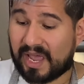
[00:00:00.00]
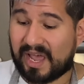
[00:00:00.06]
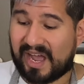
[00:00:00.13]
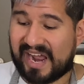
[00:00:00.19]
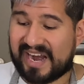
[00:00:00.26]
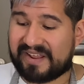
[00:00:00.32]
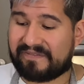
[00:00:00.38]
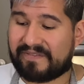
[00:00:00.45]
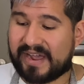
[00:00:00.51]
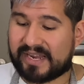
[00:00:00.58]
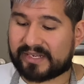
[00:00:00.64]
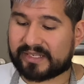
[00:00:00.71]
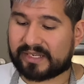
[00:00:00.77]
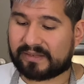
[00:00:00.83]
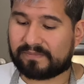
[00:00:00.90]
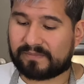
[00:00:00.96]
And in fact,
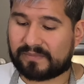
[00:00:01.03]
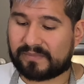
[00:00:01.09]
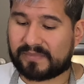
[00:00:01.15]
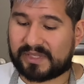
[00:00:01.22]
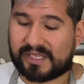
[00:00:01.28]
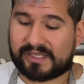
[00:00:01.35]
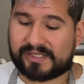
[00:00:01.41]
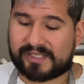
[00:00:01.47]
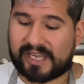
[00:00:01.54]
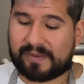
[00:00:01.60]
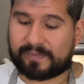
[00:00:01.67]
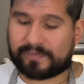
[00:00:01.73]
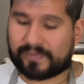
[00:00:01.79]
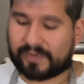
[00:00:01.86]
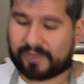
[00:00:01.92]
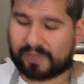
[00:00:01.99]
this step
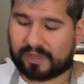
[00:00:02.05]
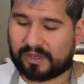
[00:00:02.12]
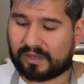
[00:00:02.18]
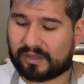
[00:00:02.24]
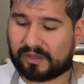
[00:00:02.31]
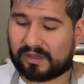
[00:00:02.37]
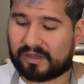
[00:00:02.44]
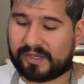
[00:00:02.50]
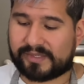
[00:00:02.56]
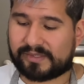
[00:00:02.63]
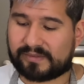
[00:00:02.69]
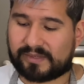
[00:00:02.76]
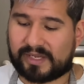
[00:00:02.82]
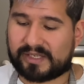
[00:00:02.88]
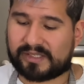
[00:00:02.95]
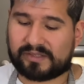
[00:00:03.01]

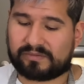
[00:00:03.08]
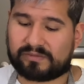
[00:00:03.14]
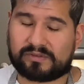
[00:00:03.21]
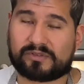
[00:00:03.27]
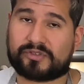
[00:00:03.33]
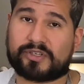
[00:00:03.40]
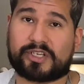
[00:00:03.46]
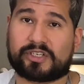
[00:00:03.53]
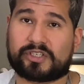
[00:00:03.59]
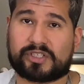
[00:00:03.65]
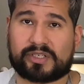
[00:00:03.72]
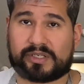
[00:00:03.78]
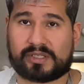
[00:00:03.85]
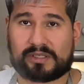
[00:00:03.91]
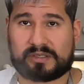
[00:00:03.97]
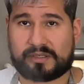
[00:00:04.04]
isn't
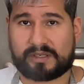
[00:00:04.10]
traditional.